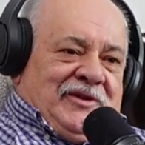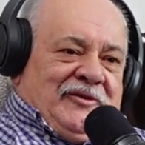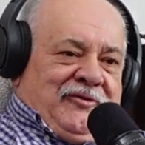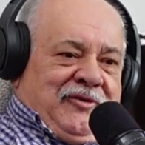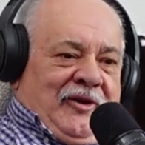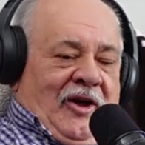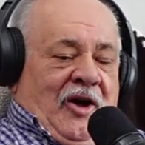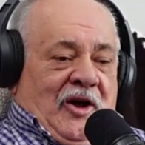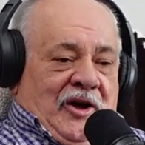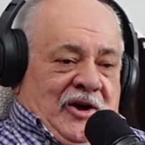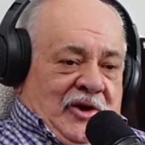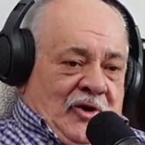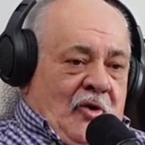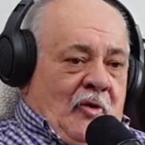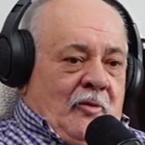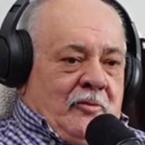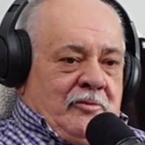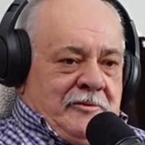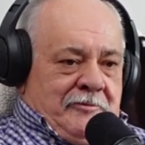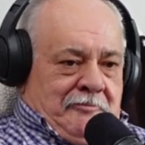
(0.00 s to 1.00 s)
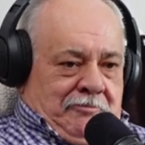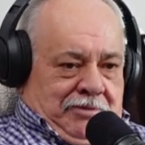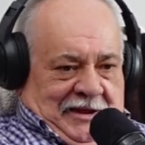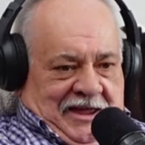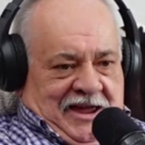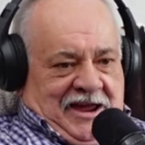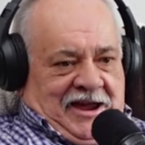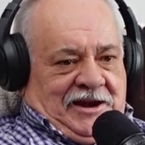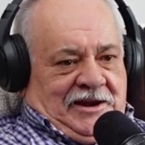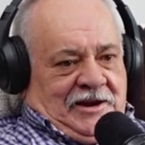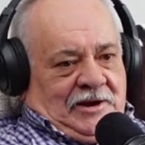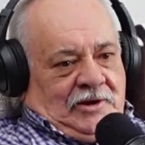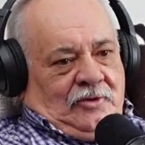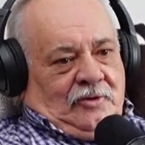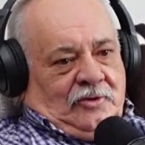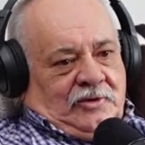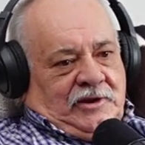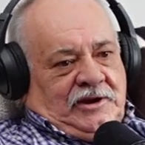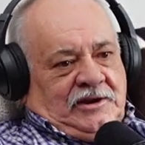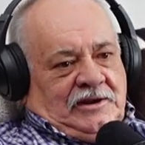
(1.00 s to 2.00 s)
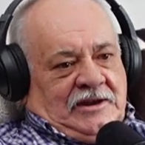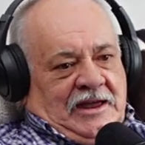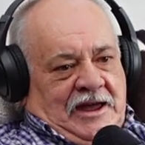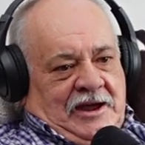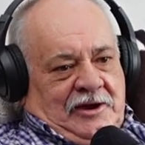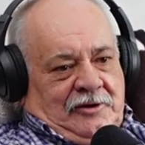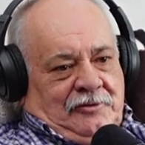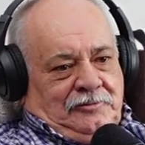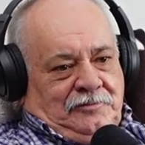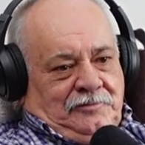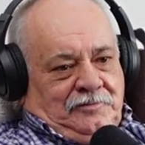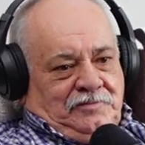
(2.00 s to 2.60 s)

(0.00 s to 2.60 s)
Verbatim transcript: flying over in plane and looking down,